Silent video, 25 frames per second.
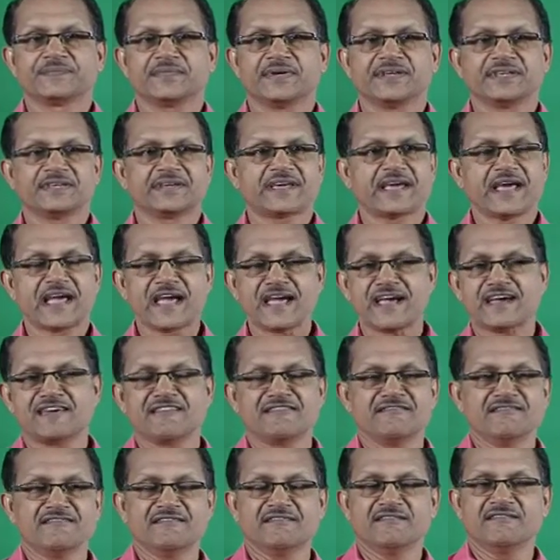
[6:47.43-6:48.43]
I
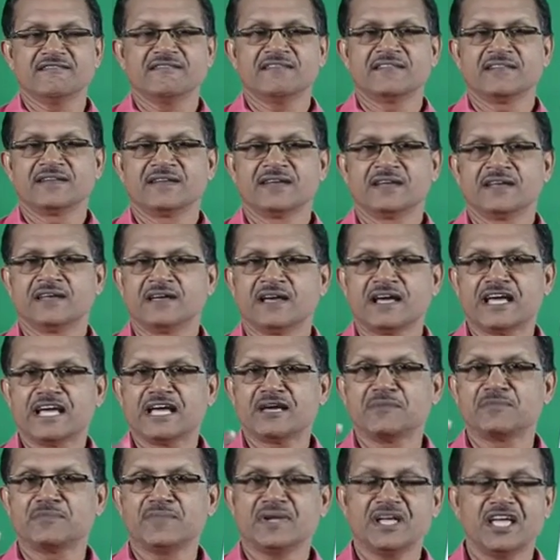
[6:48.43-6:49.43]
can I
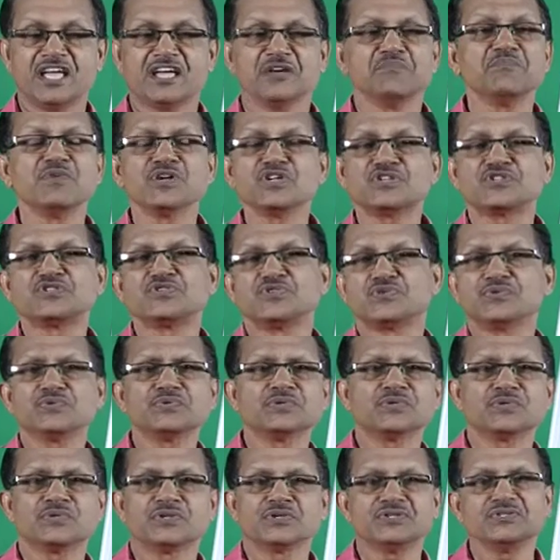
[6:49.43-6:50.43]
am able to
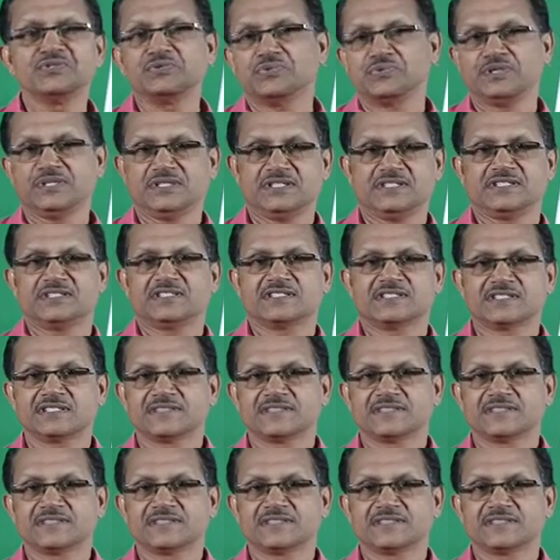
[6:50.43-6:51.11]
do it.